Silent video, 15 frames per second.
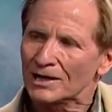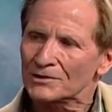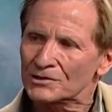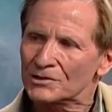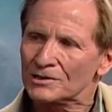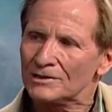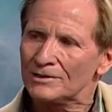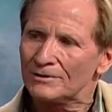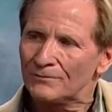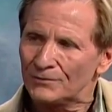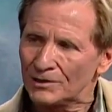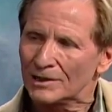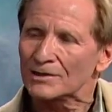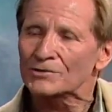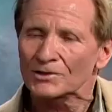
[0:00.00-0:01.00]

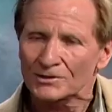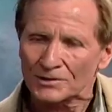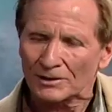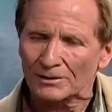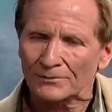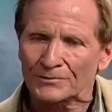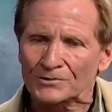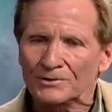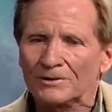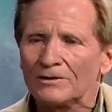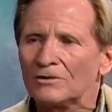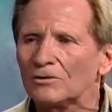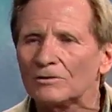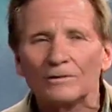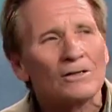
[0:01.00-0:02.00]
.tv as in television,
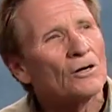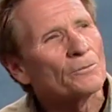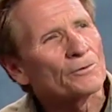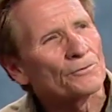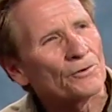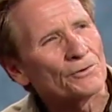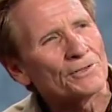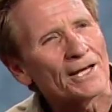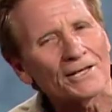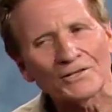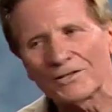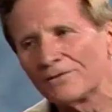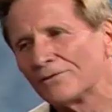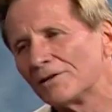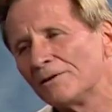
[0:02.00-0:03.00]
open road dot
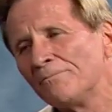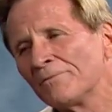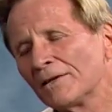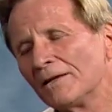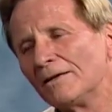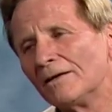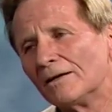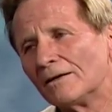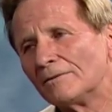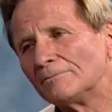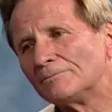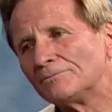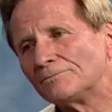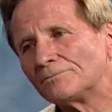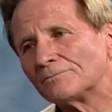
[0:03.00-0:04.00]
t v. And we're
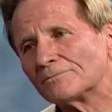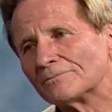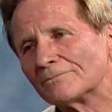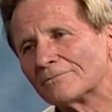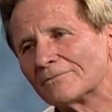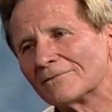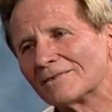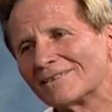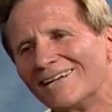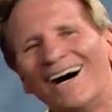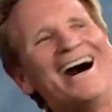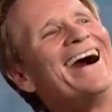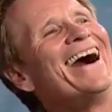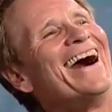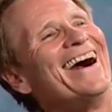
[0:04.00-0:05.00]
hoping to pull it up
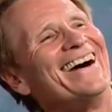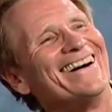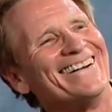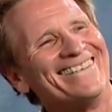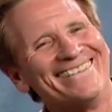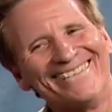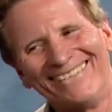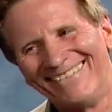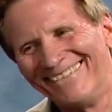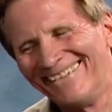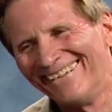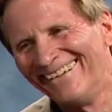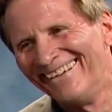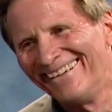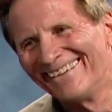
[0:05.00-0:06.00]

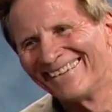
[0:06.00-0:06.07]
eventually.